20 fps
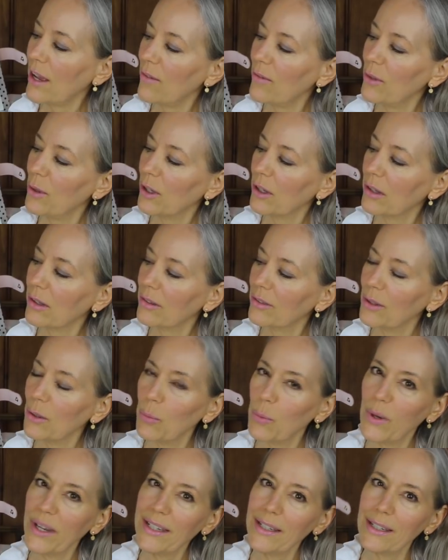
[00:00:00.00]
have the, the
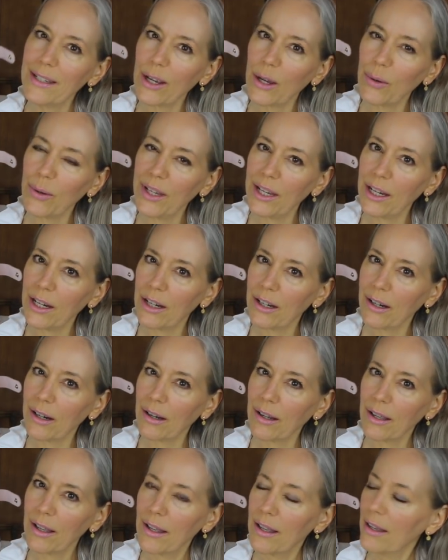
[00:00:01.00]
window
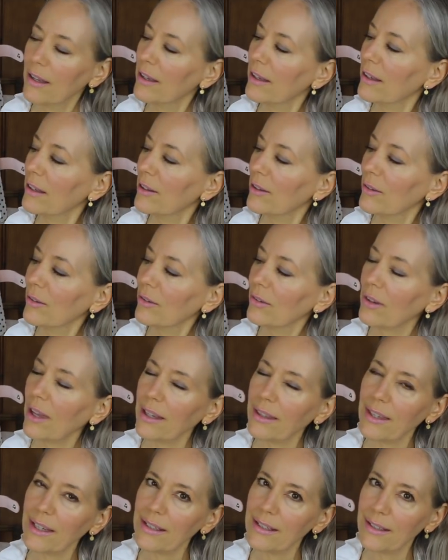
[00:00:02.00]
here
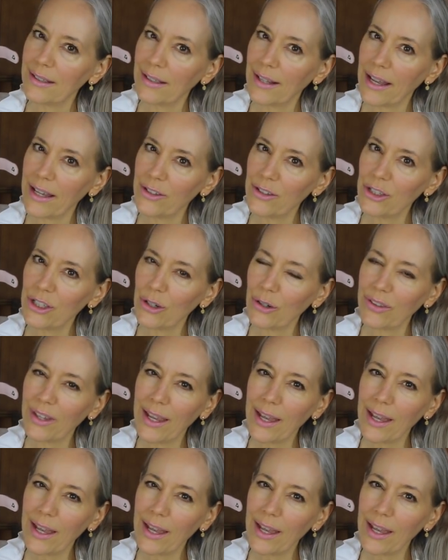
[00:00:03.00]
like they did last year.